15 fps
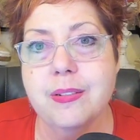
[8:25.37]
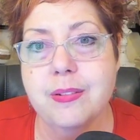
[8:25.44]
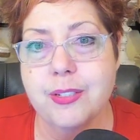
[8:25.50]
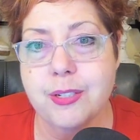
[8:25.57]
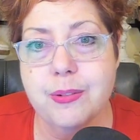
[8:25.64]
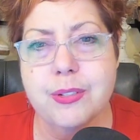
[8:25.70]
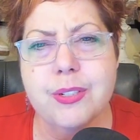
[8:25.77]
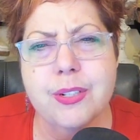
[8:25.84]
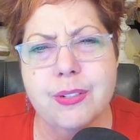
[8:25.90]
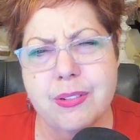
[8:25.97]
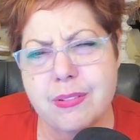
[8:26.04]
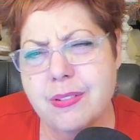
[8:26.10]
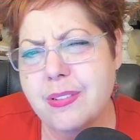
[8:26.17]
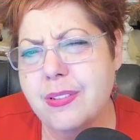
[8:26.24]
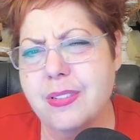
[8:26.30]

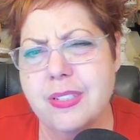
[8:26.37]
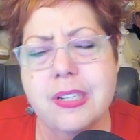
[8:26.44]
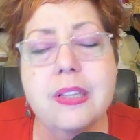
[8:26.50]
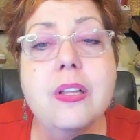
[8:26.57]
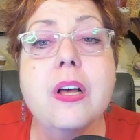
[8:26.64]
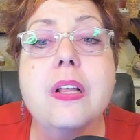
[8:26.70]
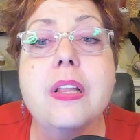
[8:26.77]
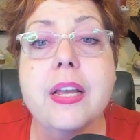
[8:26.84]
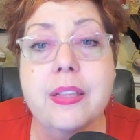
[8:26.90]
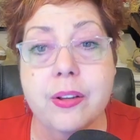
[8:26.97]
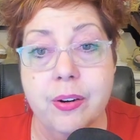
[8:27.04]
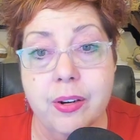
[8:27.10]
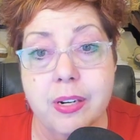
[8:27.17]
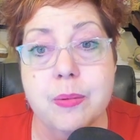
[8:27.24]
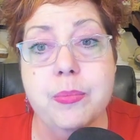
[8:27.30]
to look like
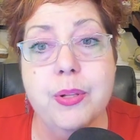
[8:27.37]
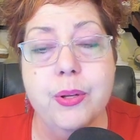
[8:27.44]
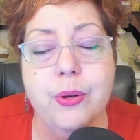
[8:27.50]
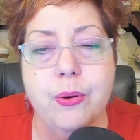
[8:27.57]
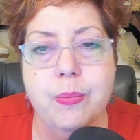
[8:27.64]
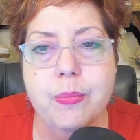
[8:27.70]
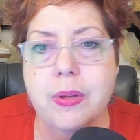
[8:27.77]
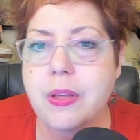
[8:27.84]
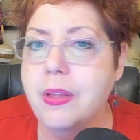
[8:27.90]
they're going to bloom.